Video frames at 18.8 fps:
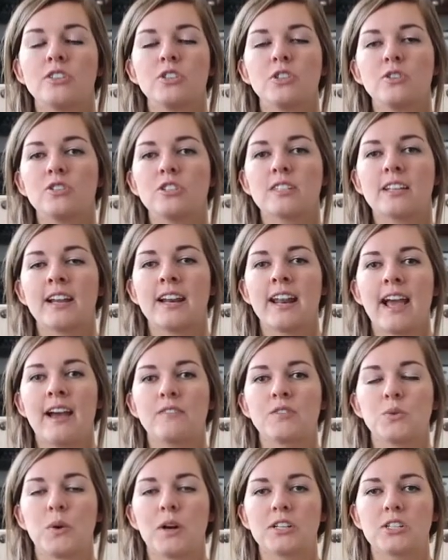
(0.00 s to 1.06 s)
So you just kind of
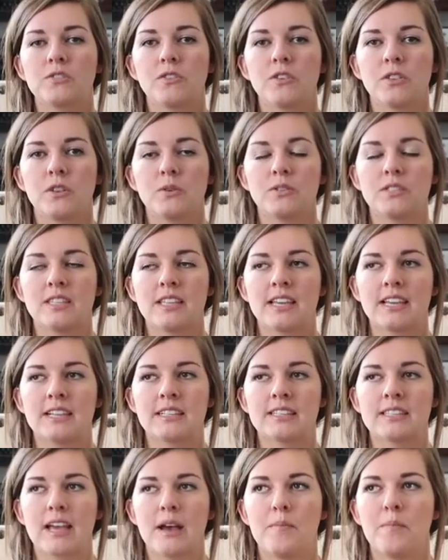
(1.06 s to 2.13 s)
have to watch for those
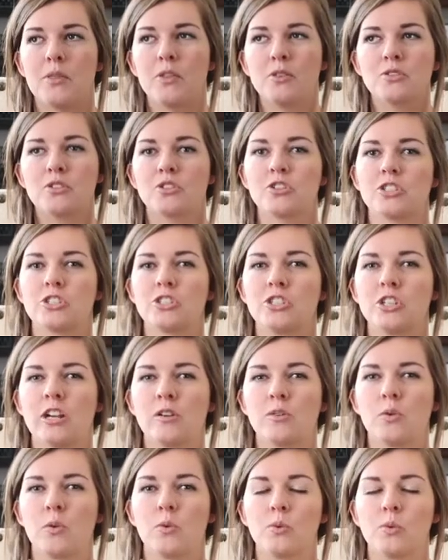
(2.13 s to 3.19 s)
things. But those are just
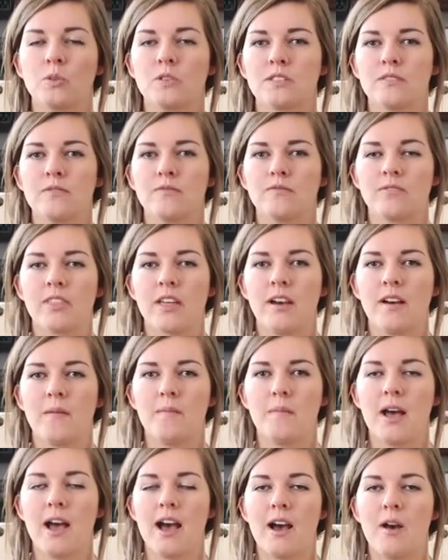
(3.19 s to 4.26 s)
general rules of
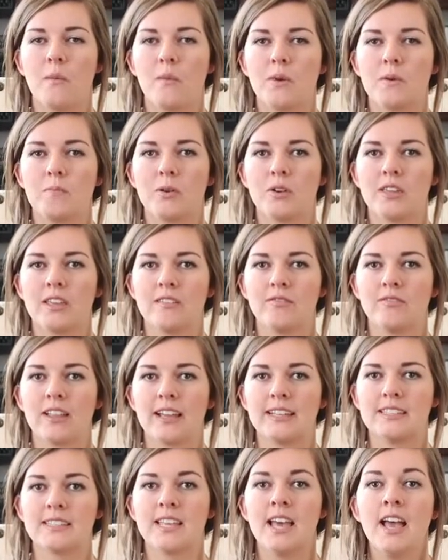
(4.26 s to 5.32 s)
thumb when booking
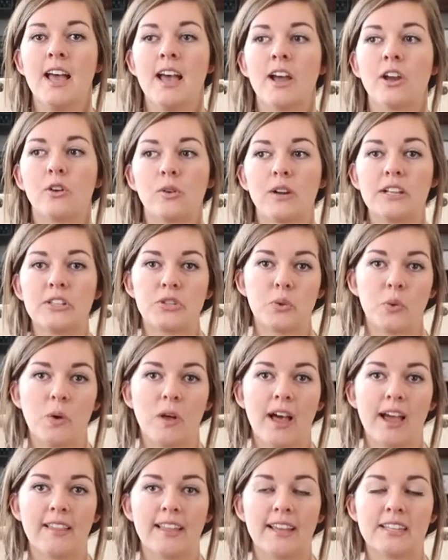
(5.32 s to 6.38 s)
flights. A great tool
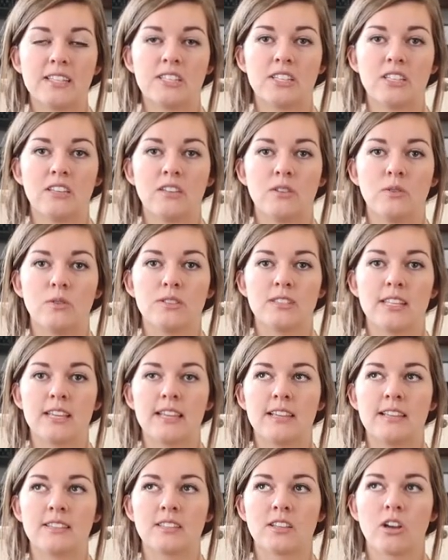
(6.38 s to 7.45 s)
I like to use
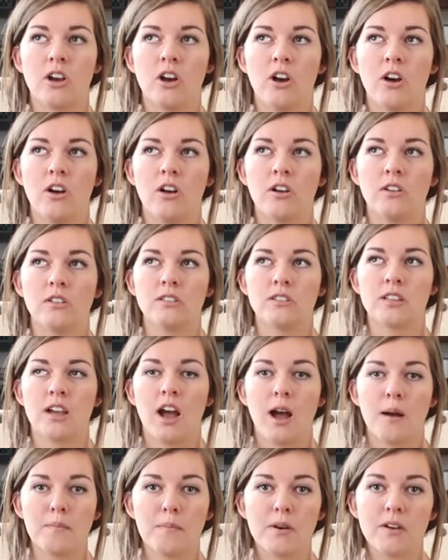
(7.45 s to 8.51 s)
is called
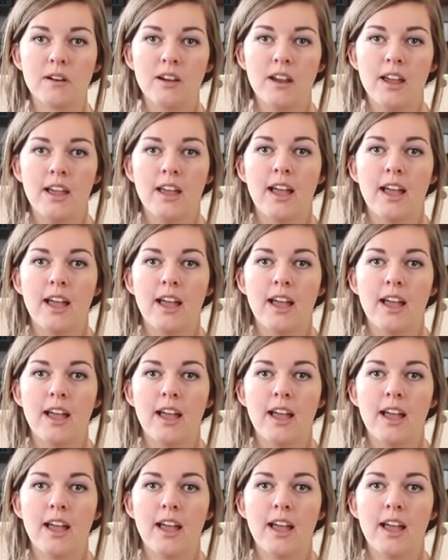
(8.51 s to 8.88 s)
Hopper.